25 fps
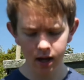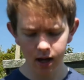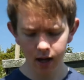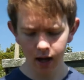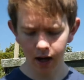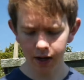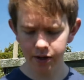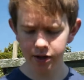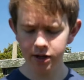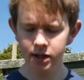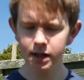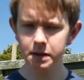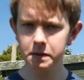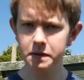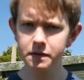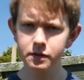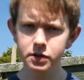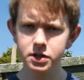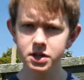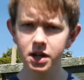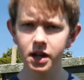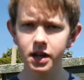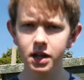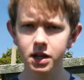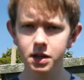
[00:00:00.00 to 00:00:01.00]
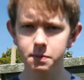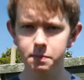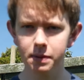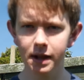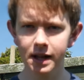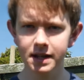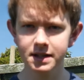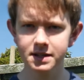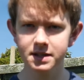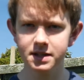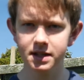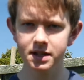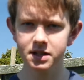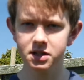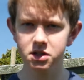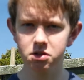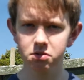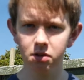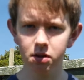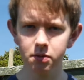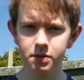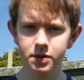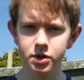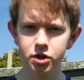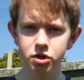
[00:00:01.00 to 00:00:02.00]
I think they're recycled plastics as
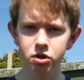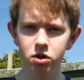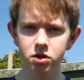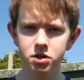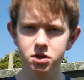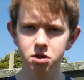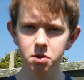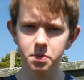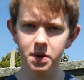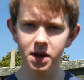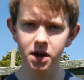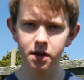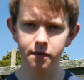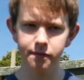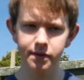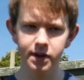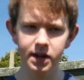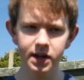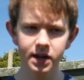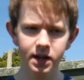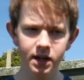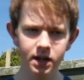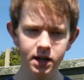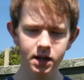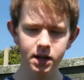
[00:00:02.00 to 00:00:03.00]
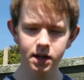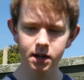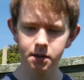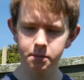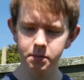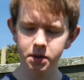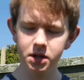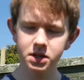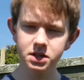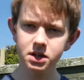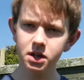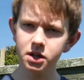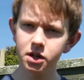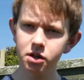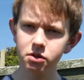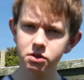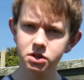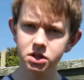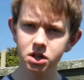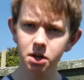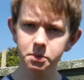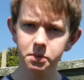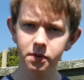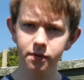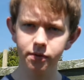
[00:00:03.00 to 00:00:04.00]
well, which is also a benefit, because I know
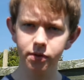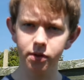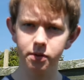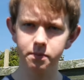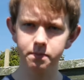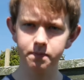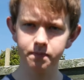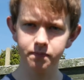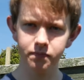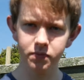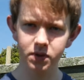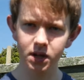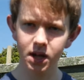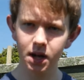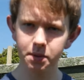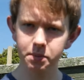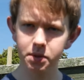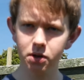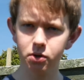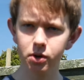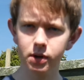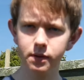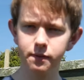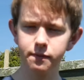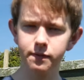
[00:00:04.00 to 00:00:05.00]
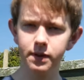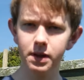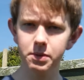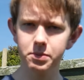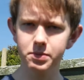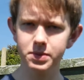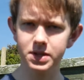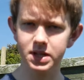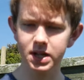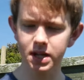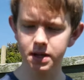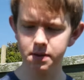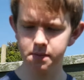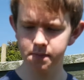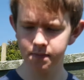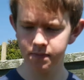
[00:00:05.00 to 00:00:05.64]
some of them can be quite flimsy.